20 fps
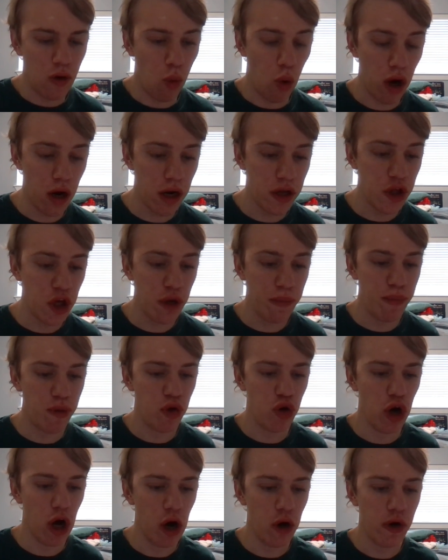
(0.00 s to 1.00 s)
What are your
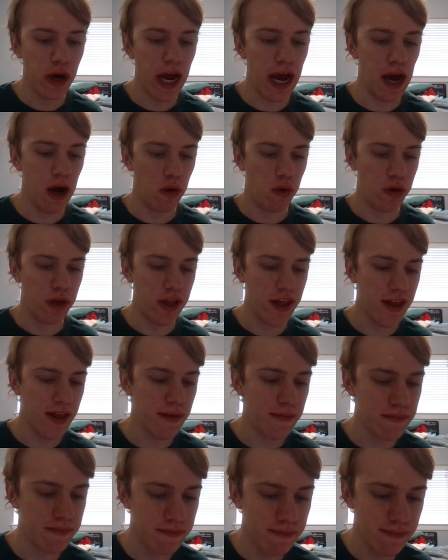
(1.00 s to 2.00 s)

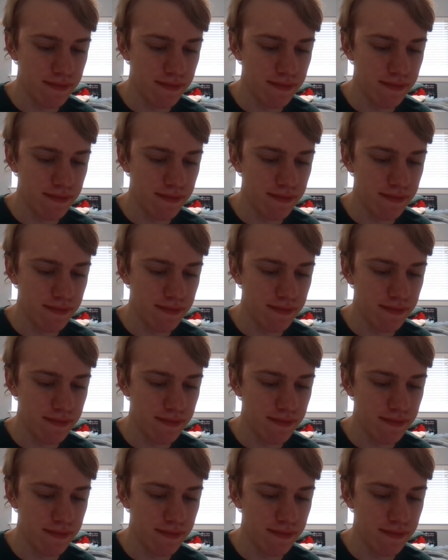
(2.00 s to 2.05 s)
pronouns?